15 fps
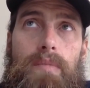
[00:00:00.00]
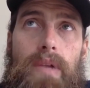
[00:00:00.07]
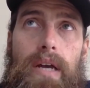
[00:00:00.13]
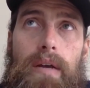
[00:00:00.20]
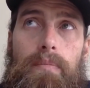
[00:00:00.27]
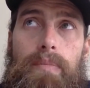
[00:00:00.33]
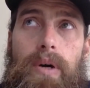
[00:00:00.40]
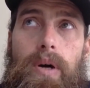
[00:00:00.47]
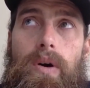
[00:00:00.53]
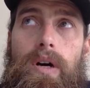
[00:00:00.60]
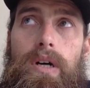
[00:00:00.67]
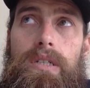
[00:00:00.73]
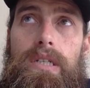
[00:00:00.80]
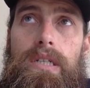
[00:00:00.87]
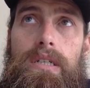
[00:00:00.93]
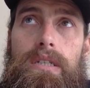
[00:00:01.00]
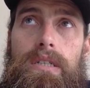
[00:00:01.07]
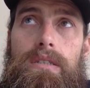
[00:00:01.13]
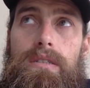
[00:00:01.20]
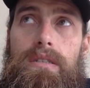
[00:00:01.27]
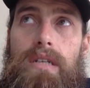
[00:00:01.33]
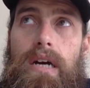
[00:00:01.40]
Like, bow hunting
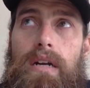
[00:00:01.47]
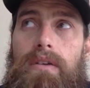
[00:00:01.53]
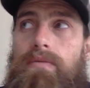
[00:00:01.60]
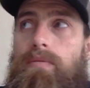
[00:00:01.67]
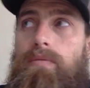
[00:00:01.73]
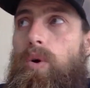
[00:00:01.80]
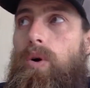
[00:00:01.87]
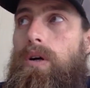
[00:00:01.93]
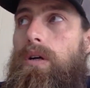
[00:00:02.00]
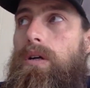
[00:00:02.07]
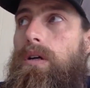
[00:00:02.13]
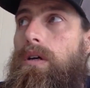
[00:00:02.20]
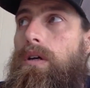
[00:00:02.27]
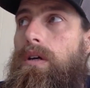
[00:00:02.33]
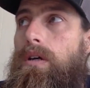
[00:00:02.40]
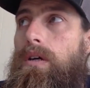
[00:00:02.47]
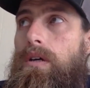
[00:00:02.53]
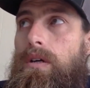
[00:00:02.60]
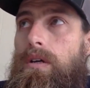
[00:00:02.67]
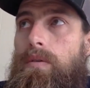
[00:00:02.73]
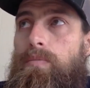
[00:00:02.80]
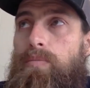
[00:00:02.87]
is kind of more
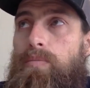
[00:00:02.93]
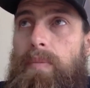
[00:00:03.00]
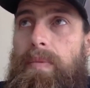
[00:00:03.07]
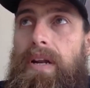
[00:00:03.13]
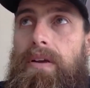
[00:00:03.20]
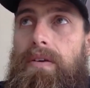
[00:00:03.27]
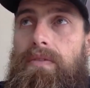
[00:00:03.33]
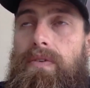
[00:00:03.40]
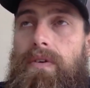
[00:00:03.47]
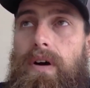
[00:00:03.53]
primitive,